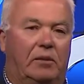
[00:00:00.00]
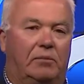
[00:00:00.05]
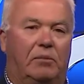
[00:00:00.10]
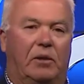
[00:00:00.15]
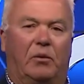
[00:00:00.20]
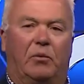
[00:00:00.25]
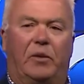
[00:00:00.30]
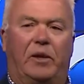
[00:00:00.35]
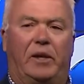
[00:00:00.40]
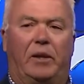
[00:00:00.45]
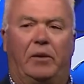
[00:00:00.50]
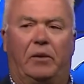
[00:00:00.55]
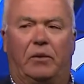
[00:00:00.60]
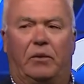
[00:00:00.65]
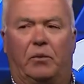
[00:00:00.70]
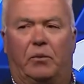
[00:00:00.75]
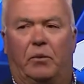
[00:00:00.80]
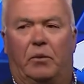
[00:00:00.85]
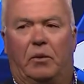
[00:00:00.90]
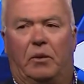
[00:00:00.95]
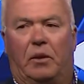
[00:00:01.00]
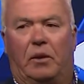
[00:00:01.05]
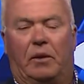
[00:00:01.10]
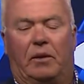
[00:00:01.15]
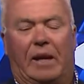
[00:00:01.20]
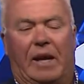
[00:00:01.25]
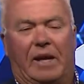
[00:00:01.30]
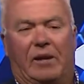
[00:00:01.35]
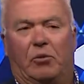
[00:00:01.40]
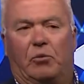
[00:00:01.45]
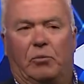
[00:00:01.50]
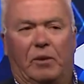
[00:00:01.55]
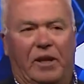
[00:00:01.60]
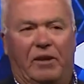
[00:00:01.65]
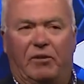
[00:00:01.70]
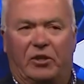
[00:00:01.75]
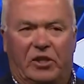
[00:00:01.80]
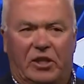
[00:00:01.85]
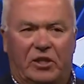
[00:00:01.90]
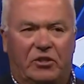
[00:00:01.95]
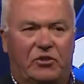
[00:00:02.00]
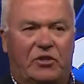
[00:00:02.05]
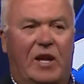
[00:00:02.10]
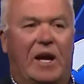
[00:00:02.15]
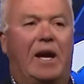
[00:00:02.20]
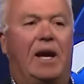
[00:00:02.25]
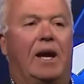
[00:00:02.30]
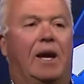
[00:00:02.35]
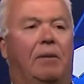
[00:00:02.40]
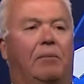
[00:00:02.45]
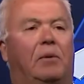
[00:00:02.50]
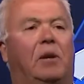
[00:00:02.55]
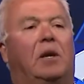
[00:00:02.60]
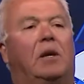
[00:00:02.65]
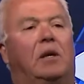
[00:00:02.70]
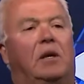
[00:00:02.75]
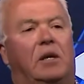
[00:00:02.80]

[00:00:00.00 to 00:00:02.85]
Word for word: But we uh, I don't believe at this time